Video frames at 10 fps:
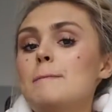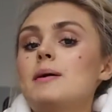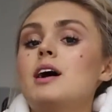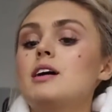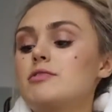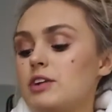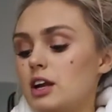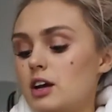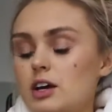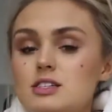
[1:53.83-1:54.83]
But if we
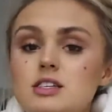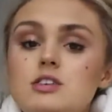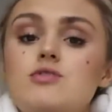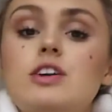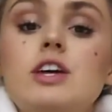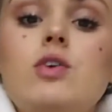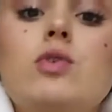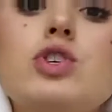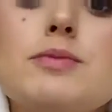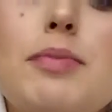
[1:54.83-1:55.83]
look, it's in this really
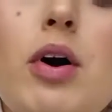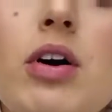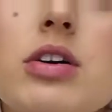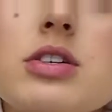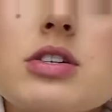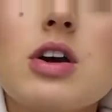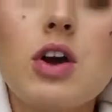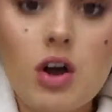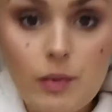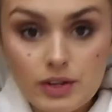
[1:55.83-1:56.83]
gorgeous box
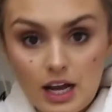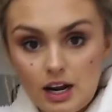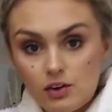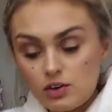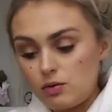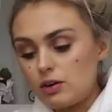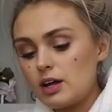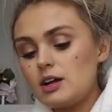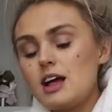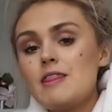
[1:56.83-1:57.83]
with their logo on it.